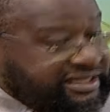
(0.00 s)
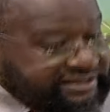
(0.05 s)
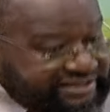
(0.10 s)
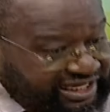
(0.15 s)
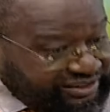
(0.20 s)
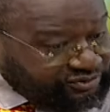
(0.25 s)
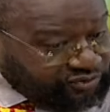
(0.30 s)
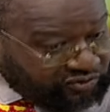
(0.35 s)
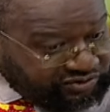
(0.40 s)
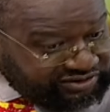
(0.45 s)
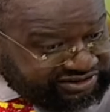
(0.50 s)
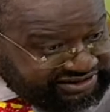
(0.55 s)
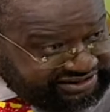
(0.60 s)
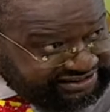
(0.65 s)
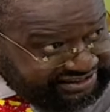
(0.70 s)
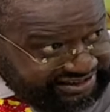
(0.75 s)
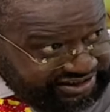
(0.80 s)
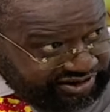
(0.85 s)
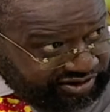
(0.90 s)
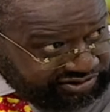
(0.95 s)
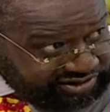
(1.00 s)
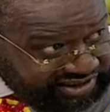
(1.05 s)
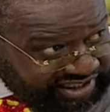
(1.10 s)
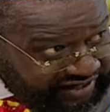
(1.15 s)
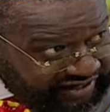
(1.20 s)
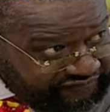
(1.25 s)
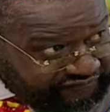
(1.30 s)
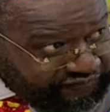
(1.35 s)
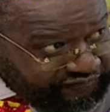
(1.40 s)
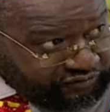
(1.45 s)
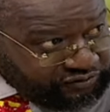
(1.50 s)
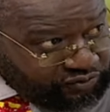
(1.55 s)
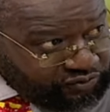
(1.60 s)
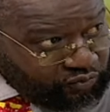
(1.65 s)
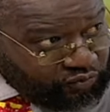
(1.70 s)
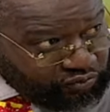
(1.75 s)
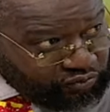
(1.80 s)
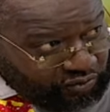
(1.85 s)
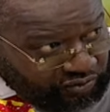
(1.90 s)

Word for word: That continuous effort would